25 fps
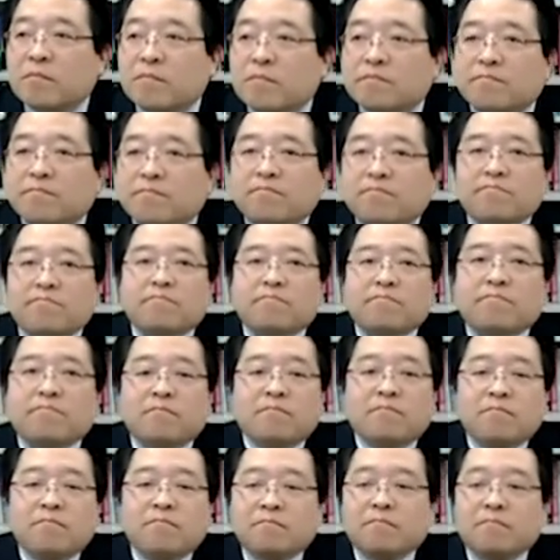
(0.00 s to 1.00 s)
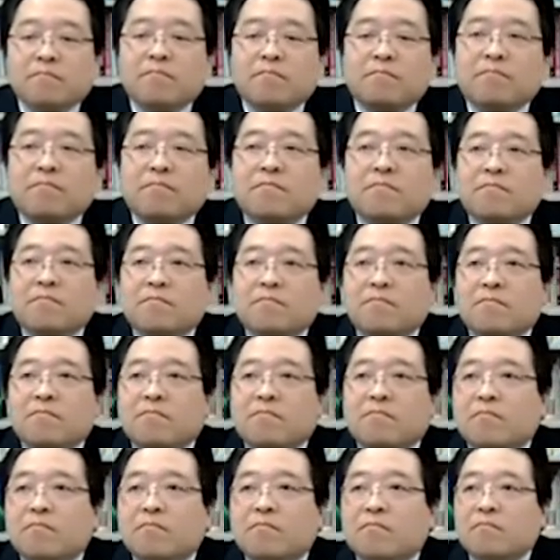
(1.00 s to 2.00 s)

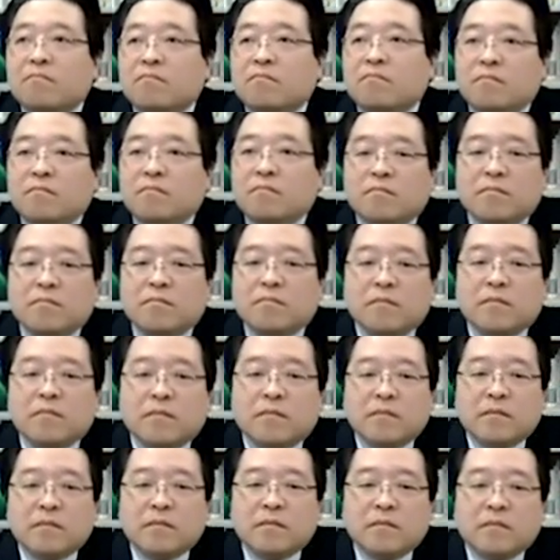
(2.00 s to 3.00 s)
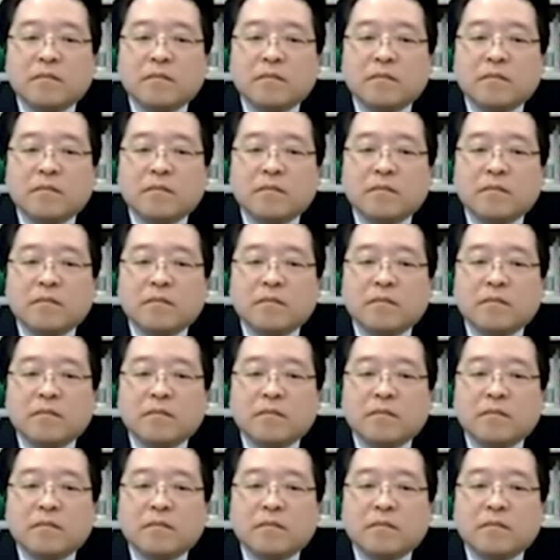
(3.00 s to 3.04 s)
Nobody speaks.